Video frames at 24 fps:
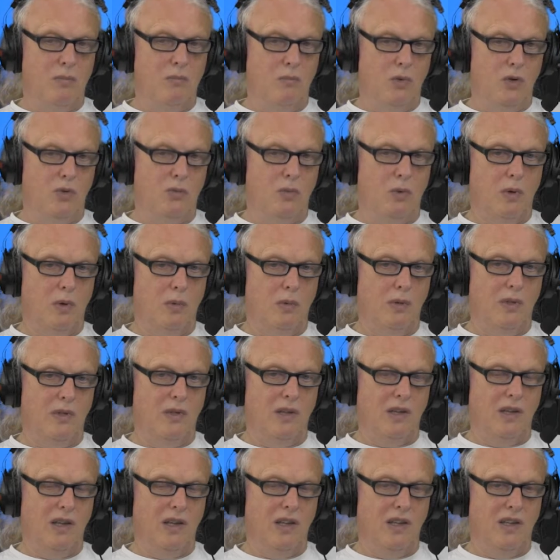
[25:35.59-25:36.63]
most probably
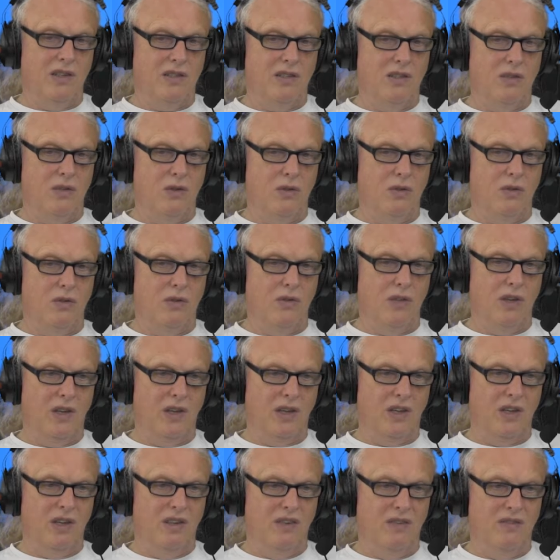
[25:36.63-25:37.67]
the case, don't you
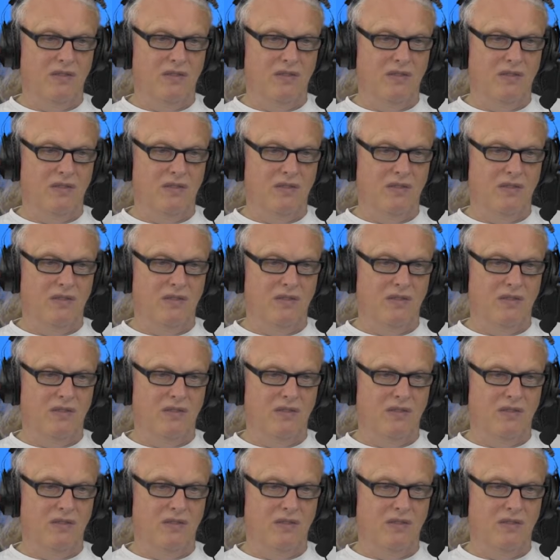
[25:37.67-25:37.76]
think?